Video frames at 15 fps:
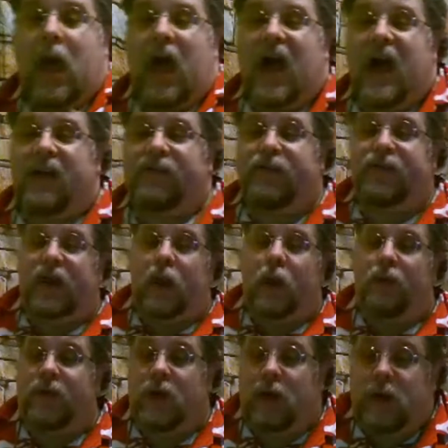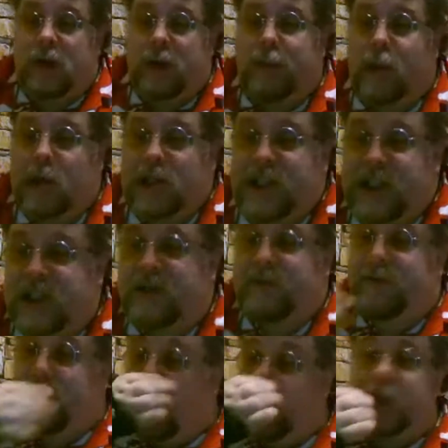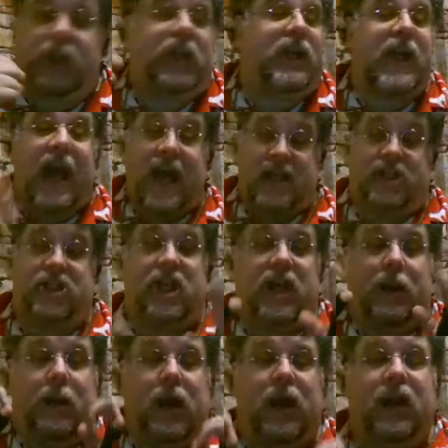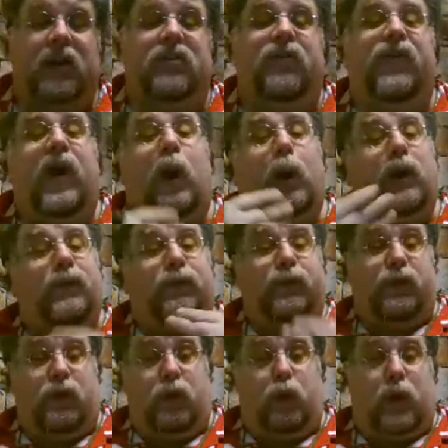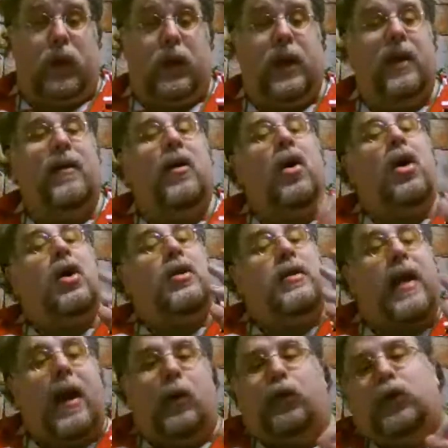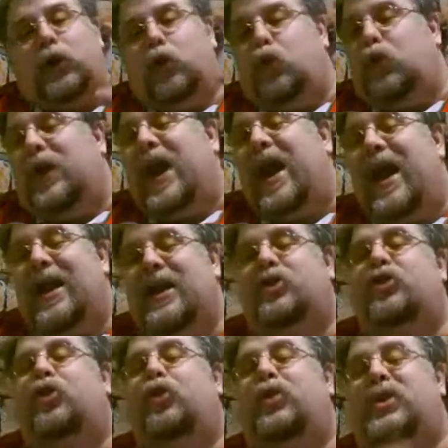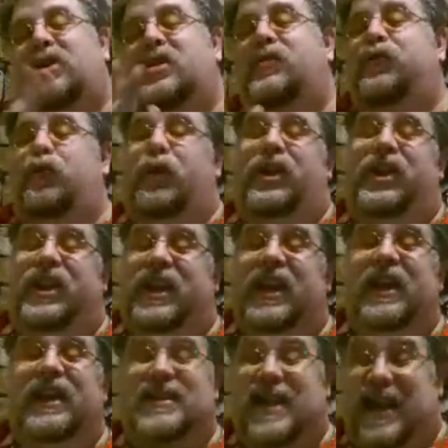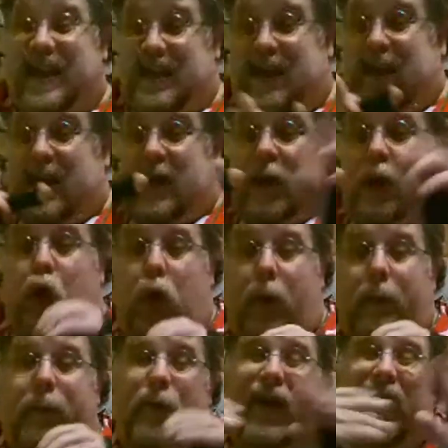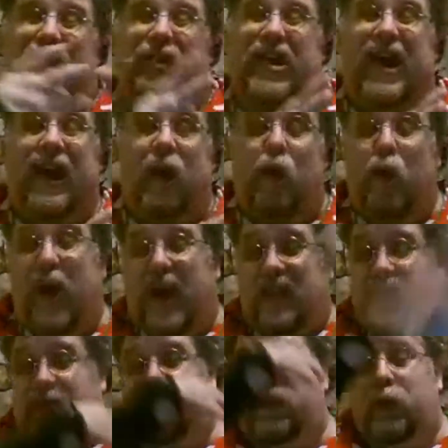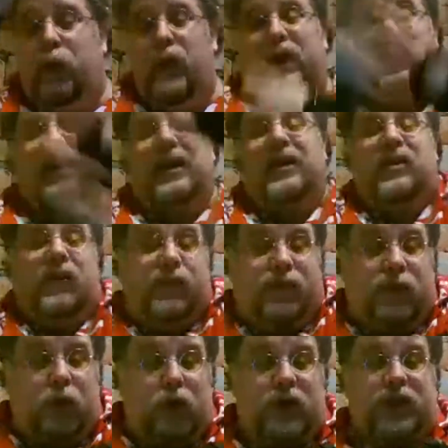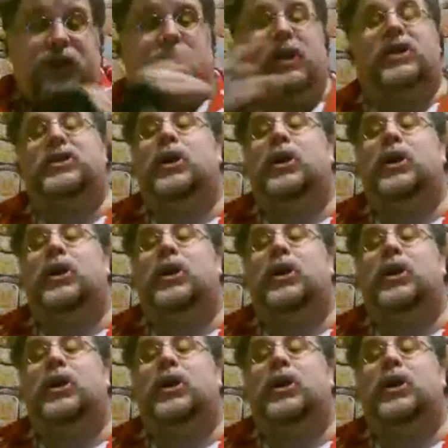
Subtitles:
I have a video of girly person flourishing. Yes, it is very fluid. Now, you can do different things and incorporate and take away the fluidity and the flourishiness